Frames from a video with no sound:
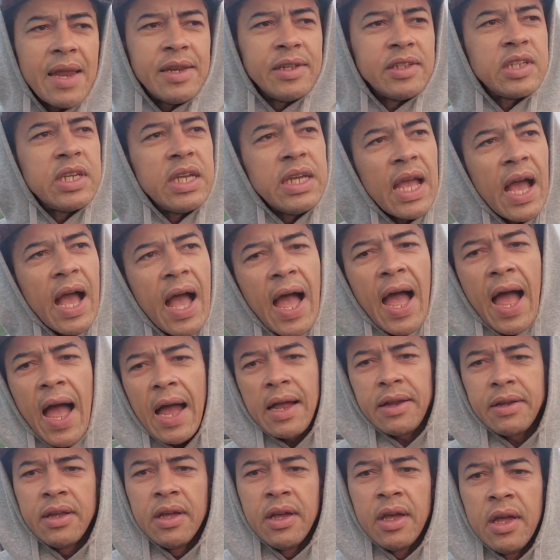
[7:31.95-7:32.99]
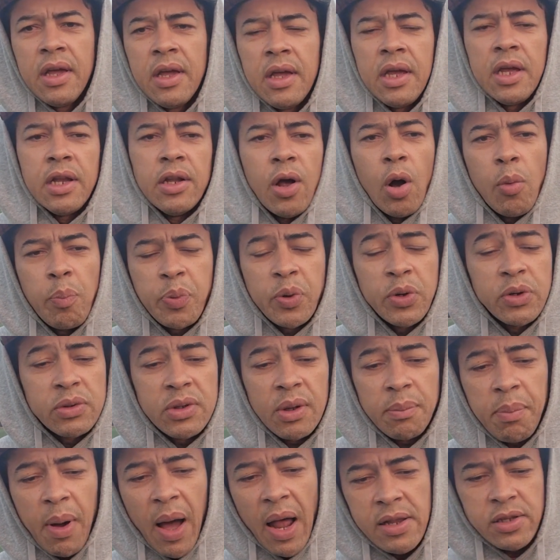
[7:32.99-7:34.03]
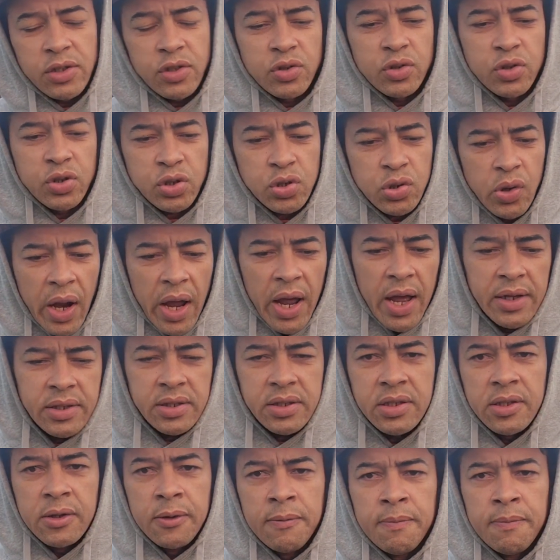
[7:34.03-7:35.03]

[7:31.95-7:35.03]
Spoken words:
It's getting hot, putting the body into stress,